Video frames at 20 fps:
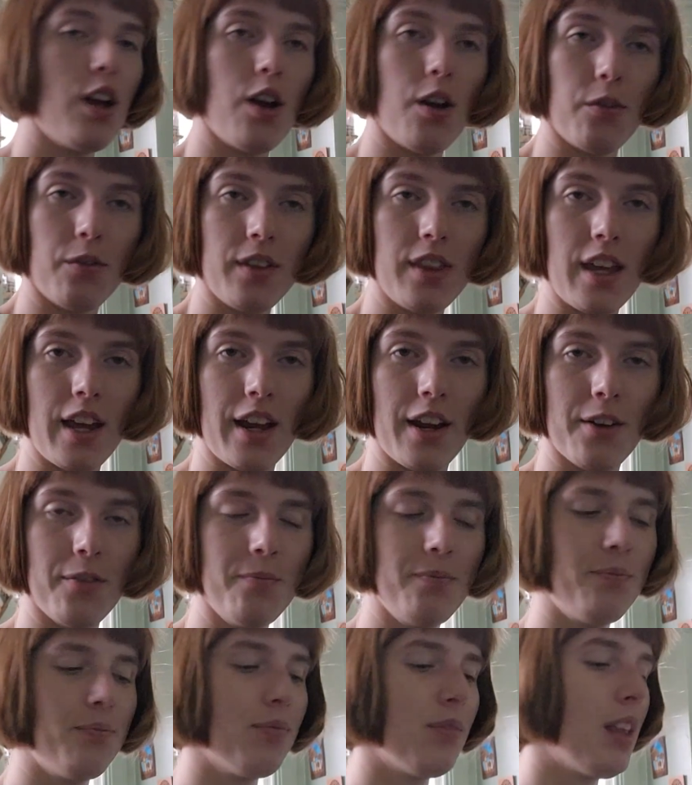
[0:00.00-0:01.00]
over there.
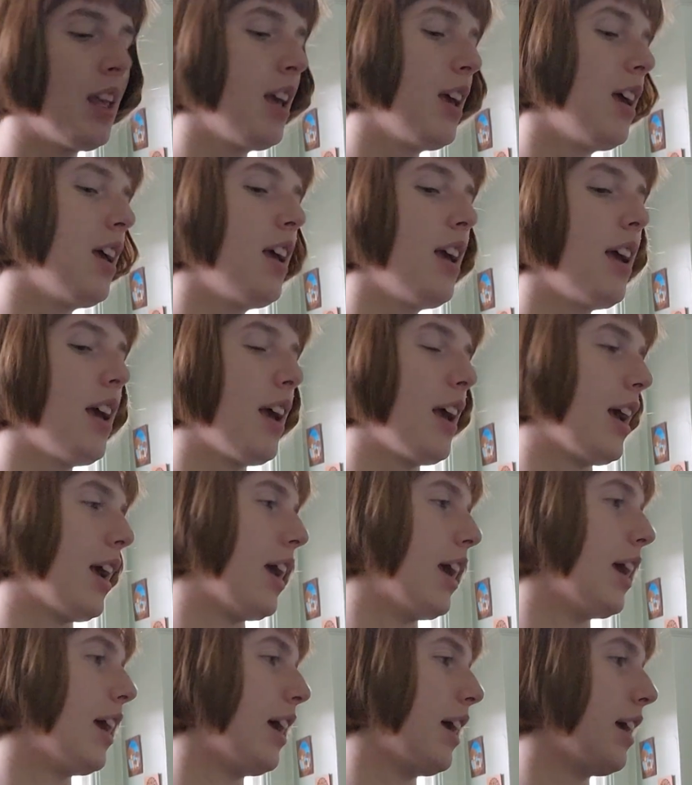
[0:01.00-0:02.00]

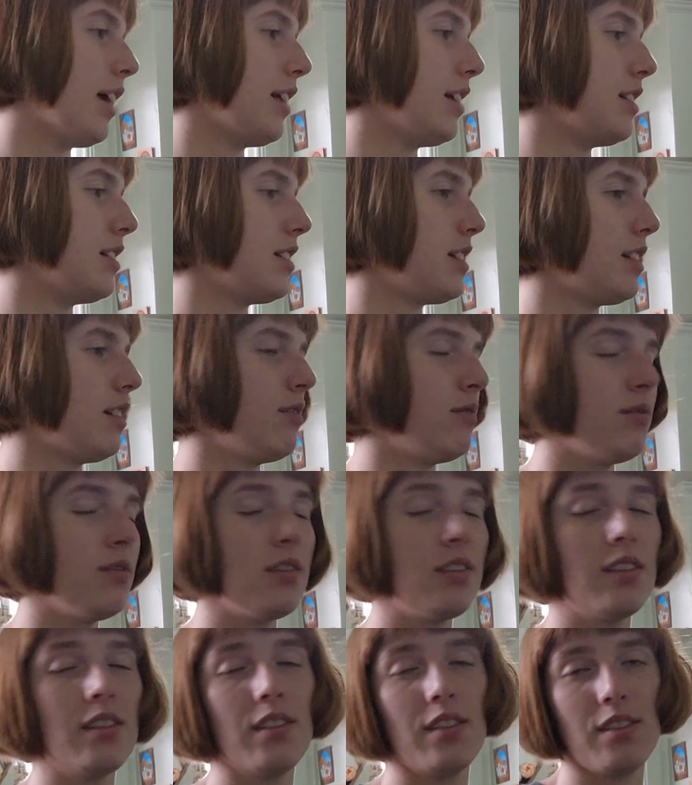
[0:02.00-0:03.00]
And
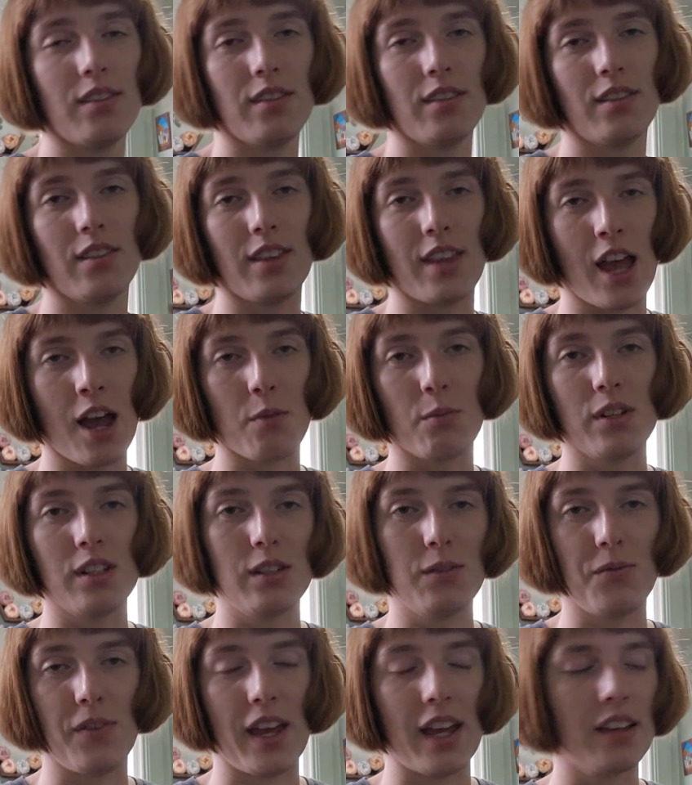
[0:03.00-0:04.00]
that
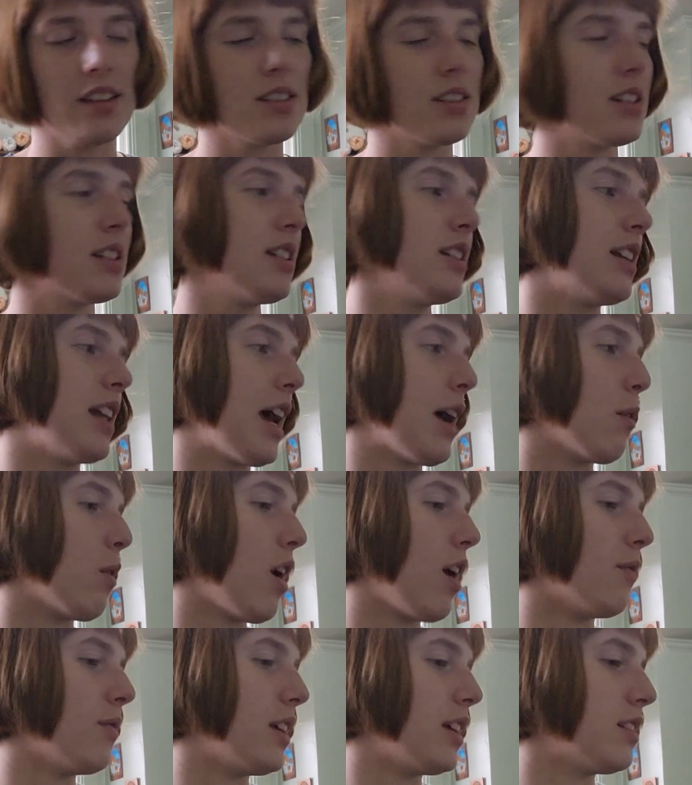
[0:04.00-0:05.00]
one's fixed now,
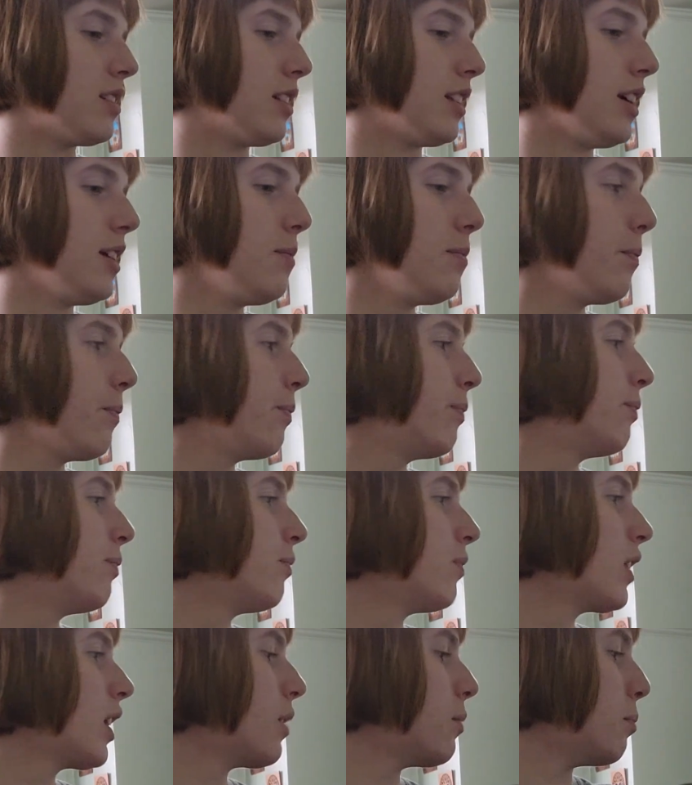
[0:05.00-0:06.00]
obviously.
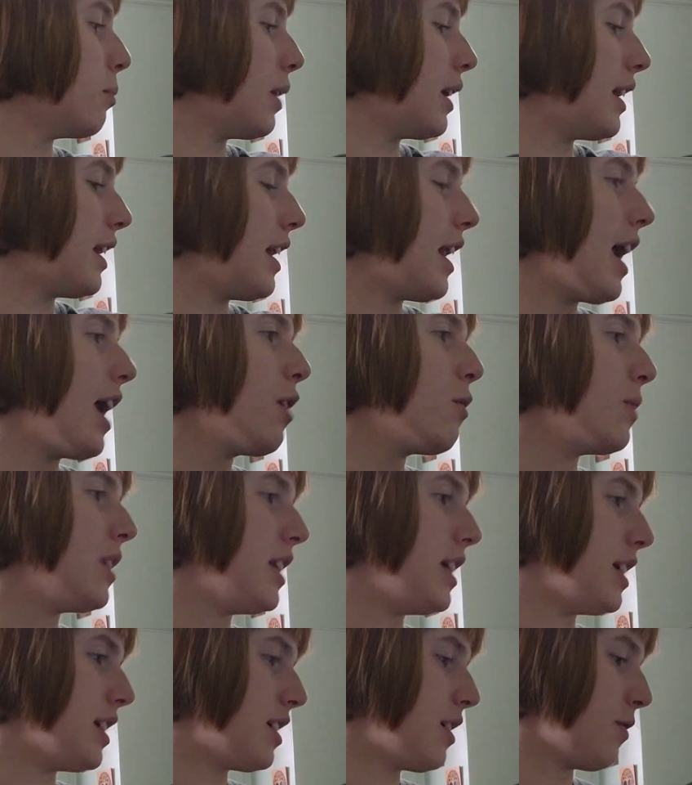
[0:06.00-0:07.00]
But now we
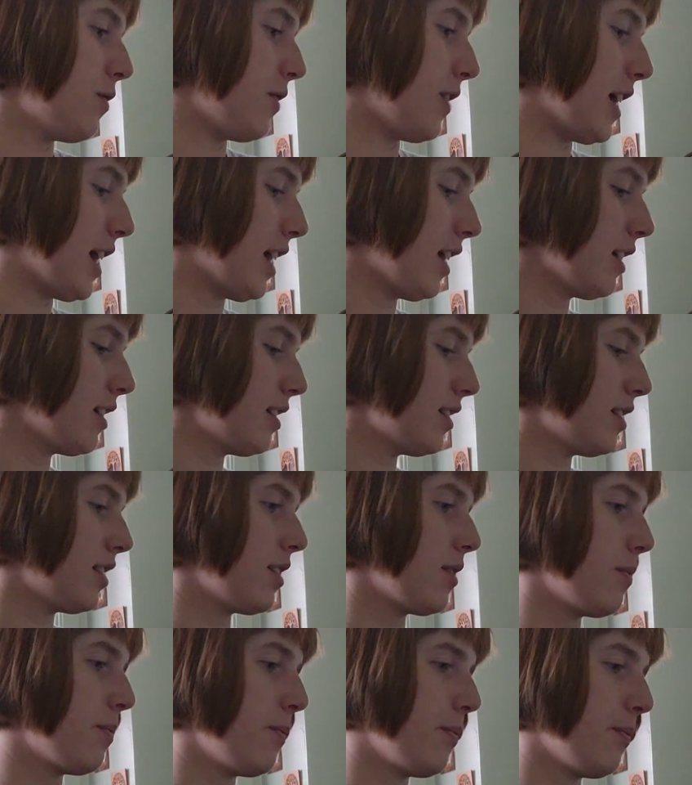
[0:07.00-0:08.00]
need to
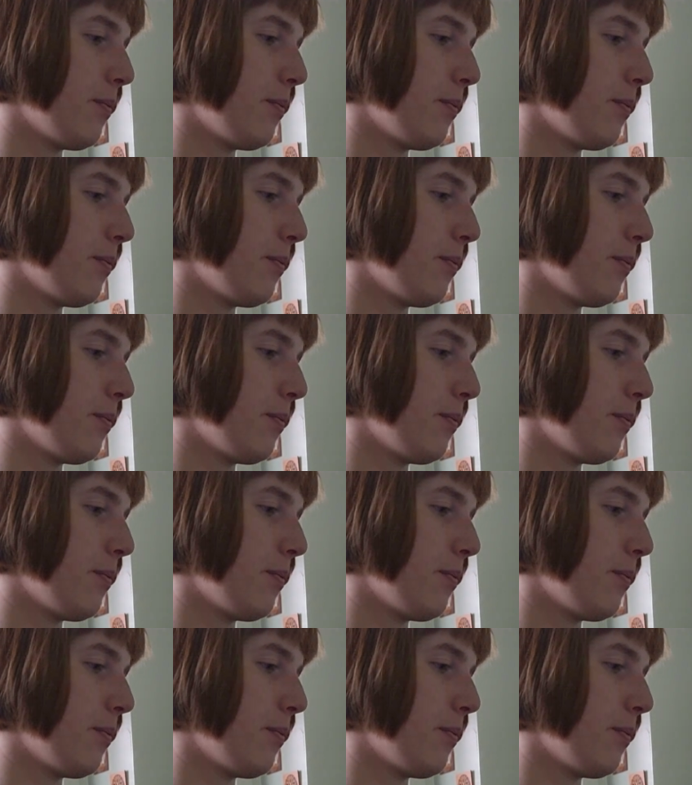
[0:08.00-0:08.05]
fix